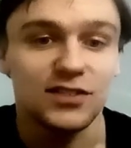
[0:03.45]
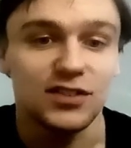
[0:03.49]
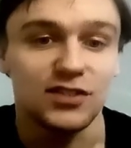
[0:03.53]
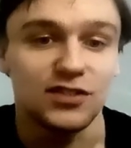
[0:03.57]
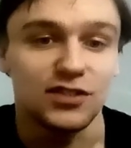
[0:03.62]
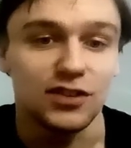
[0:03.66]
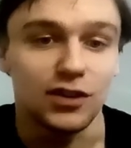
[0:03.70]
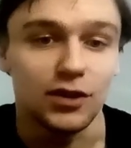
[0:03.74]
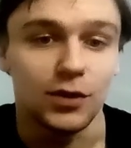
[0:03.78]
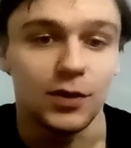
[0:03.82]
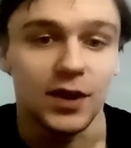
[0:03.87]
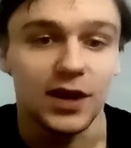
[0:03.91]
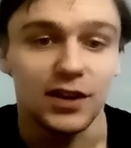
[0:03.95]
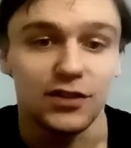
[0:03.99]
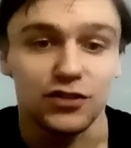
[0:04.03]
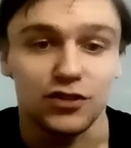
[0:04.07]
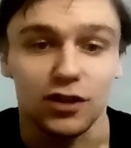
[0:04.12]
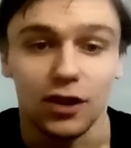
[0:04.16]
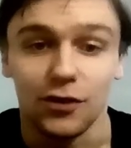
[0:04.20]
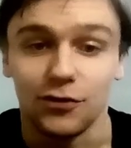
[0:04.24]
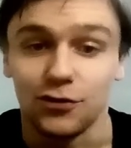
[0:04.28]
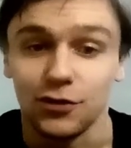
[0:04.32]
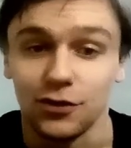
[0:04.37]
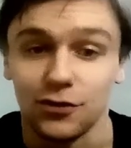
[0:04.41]
to do is
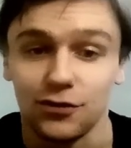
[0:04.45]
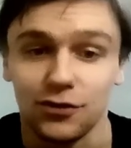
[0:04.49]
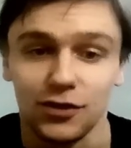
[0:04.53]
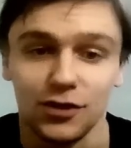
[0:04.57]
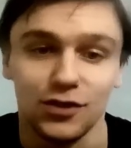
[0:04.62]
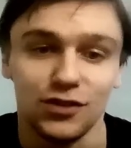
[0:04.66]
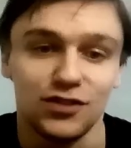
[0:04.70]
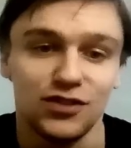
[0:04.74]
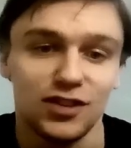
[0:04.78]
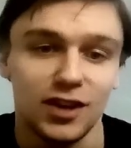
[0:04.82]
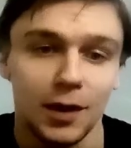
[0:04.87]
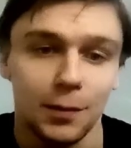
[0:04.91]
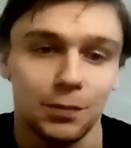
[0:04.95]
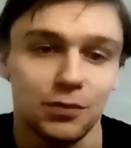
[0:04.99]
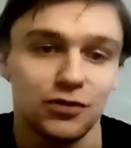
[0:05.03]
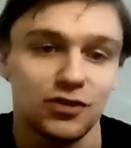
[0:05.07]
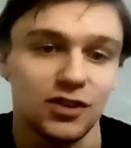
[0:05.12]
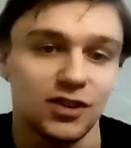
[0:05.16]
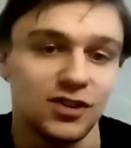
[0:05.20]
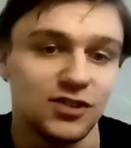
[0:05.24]
go through a few tips